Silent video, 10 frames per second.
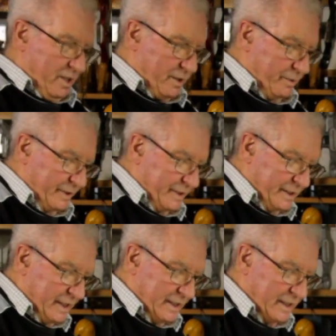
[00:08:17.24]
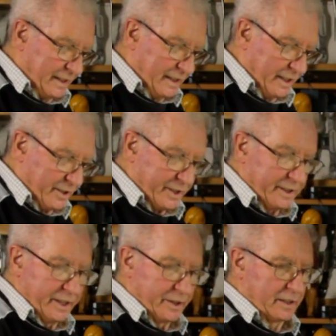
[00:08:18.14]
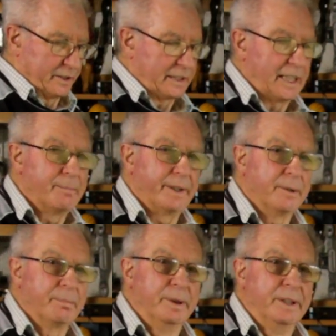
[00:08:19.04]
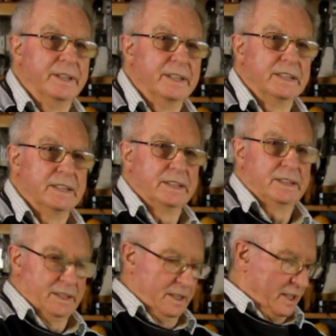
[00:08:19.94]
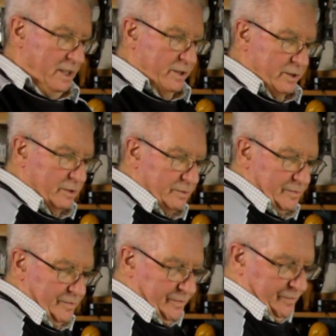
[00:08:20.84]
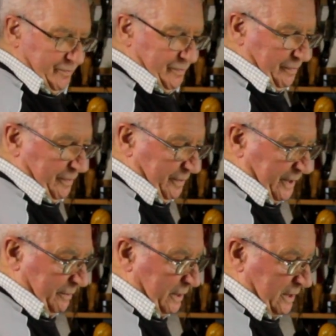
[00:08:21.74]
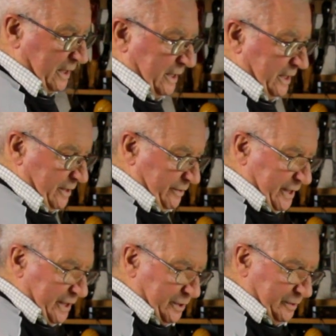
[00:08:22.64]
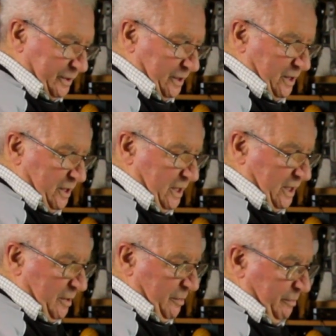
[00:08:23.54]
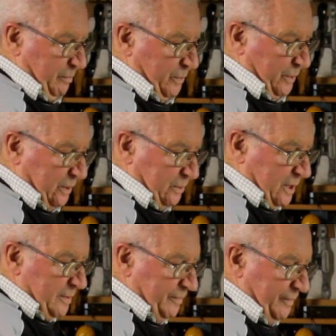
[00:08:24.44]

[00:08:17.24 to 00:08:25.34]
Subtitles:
do it like that, you see, and then you clamp it up. So we're ready to put the glue on.